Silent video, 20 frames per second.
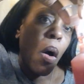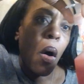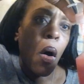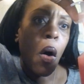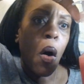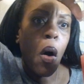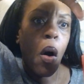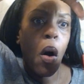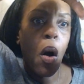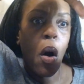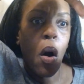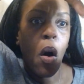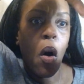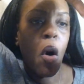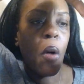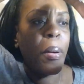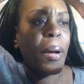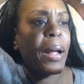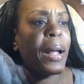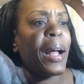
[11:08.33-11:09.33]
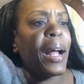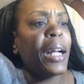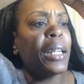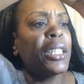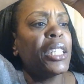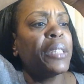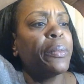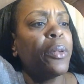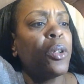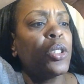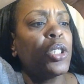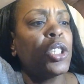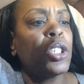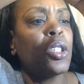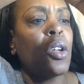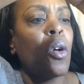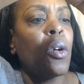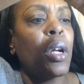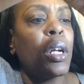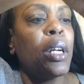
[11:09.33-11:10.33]
Oh my God, this smells so good.
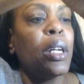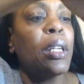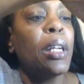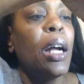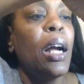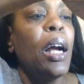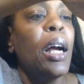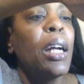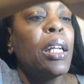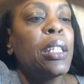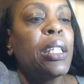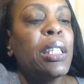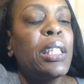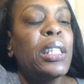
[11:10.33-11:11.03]
This is